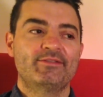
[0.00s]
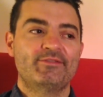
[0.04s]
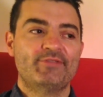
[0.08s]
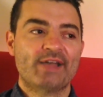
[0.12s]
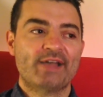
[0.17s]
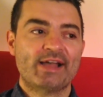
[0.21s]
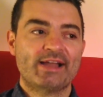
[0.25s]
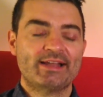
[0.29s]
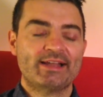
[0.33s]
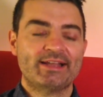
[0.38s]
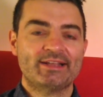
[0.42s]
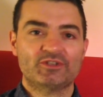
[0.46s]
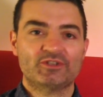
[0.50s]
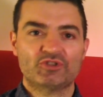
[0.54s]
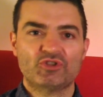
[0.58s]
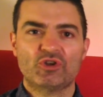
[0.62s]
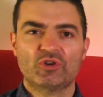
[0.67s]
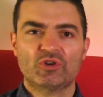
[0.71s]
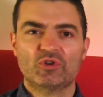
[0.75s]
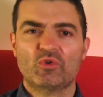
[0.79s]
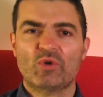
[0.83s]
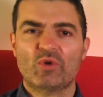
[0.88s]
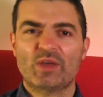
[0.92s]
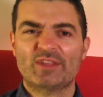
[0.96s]
that it's
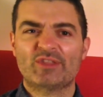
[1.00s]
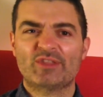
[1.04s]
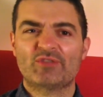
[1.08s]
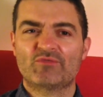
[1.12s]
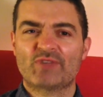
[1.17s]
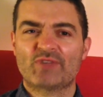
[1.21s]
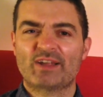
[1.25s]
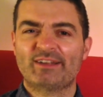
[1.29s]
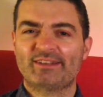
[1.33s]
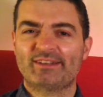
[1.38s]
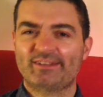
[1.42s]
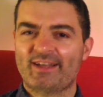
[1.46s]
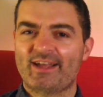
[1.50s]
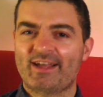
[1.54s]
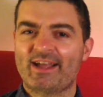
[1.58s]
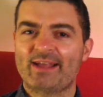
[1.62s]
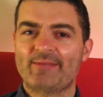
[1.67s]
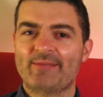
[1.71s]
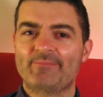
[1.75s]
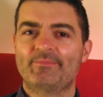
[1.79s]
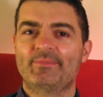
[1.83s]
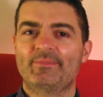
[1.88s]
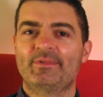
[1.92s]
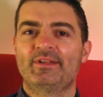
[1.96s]
not quite the right
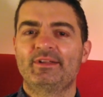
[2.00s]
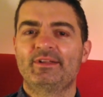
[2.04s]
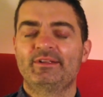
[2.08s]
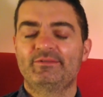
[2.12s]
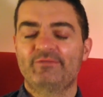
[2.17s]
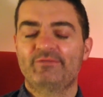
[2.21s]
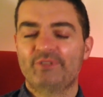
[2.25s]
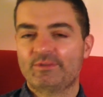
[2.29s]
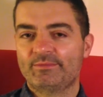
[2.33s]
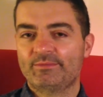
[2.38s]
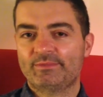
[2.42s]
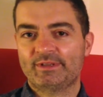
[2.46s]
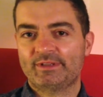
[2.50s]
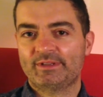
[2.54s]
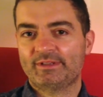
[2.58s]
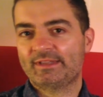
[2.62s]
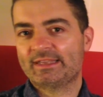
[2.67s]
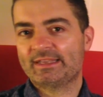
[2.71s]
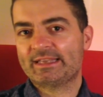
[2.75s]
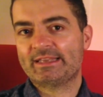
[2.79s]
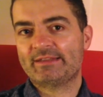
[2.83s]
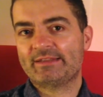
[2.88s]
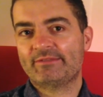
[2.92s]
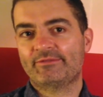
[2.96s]
time for them to
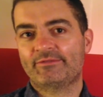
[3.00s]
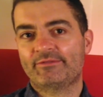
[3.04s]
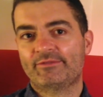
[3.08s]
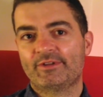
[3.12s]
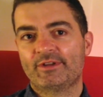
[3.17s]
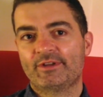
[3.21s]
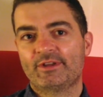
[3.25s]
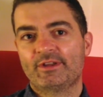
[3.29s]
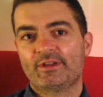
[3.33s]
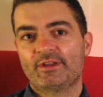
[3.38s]
leave